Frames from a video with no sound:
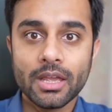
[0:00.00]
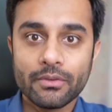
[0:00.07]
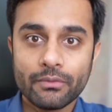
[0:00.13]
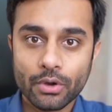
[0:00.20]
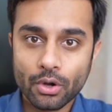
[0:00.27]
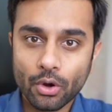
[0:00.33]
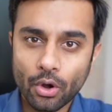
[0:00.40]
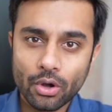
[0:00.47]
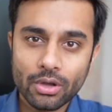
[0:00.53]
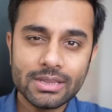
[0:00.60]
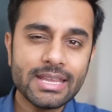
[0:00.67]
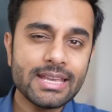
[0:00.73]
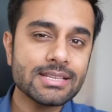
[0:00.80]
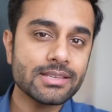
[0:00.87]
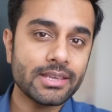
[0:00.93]
For all
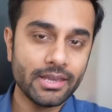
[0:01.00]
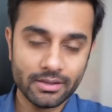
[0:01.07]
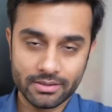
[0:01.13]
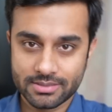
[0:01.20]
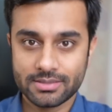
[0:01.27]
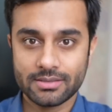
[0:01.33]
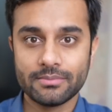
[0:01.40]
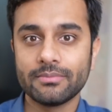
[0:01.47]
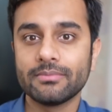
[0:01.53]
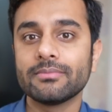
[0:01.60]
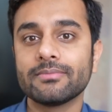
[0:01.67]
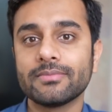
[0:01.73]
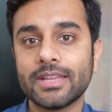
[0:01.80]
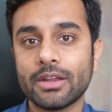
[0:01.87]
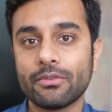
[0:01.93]
these years,
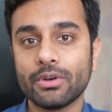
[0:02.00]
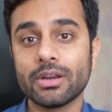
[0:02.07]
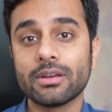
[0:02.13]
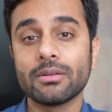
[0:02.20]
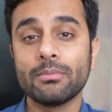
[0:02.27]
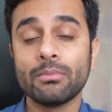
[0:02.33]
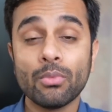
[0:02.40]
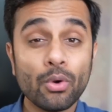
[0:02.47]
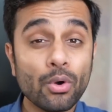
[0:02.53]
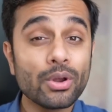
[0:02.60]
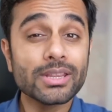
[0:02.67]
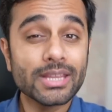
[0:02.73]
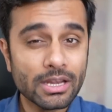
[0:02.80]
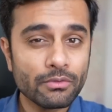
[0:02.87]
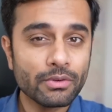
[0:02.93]
there were
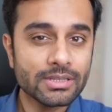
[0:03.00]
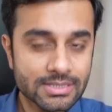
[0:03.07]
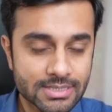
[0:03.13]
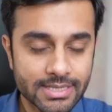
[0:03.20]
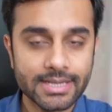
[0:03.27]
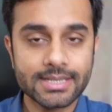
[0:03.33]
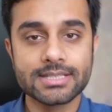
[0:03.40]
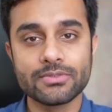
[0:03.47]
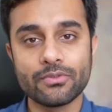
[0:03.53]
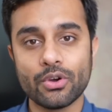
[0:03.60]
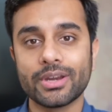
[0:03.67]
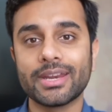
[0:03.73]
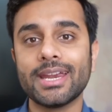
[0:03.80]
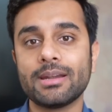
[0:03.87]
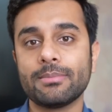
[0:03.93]
more than one sets
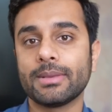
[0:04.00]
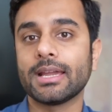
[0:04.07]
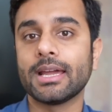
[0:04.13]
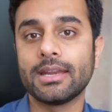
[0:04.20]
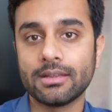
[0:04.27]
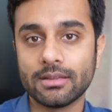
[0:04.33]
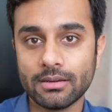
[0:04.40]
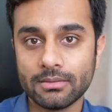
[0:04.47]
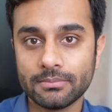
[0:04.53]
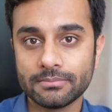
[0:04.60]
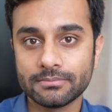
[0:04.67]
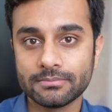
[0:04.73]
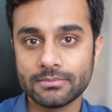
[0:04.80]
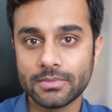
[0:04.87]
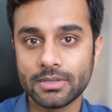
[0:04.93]
for GATE mechanical,
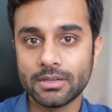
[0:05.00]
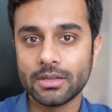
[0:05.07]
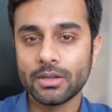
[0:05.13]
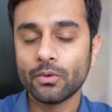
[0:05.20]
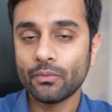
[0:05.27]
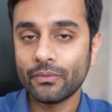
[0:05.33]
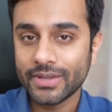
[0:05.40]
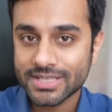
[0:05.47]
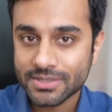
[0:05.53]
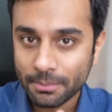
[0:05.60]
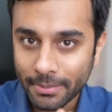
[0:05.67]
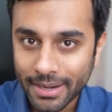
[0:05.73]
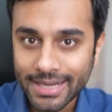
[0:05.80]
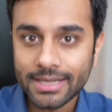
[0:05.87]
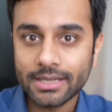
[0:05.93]
which
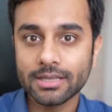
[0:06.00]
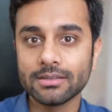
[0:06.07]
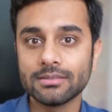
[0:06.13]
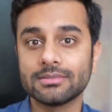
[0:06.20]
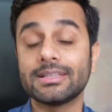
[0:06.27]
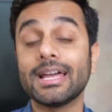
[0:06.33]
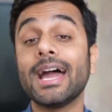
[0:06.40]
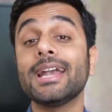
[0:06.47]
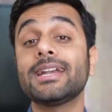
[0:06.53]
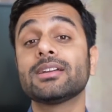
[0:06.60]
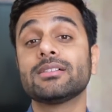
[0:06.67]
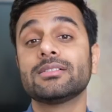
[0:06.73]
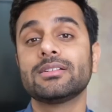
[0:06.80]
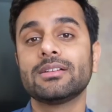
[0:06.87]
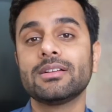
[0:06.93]
meant
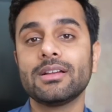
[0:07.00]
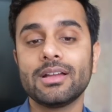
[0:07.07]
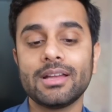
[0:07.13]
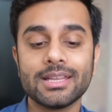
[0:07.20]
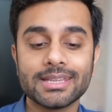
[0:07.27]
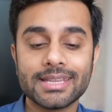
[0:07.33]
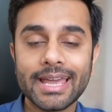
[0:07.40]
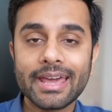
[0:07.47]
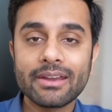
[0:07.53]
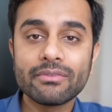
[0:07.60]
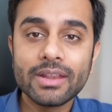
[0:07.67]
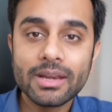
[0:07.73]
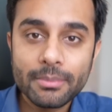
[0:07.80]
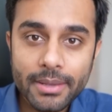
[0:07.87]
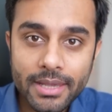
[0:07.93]
that there
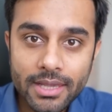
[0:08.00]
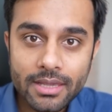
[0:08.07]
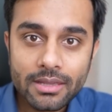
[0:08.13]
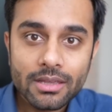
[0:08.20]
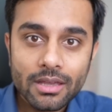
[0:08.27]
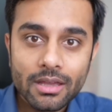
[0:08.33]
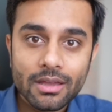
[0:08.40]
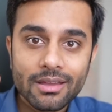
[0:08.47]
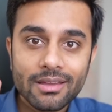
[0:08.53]
will be